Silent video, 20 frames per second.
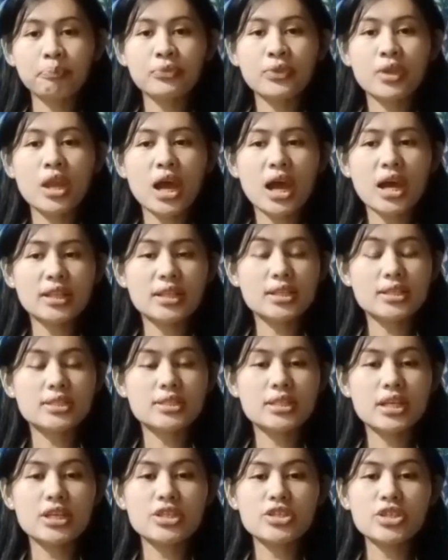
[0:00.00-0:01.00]
An
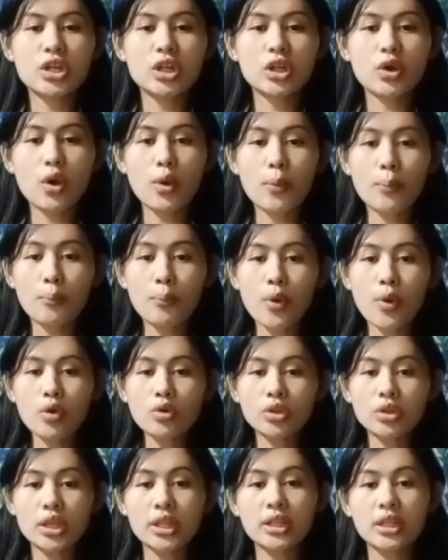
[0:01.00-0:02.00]
essential
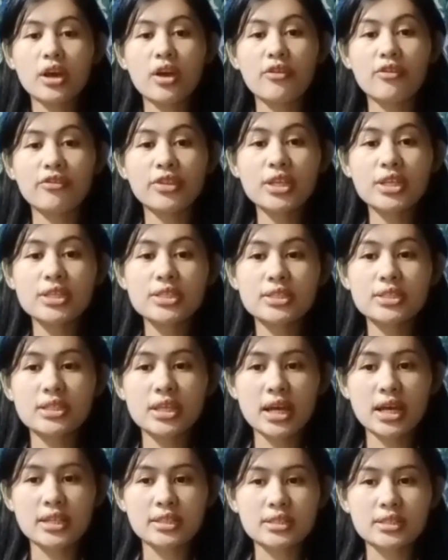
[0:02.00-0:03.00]
component of this
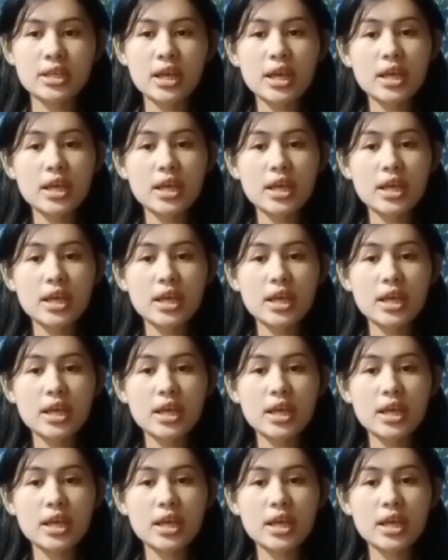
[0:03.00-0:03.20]
task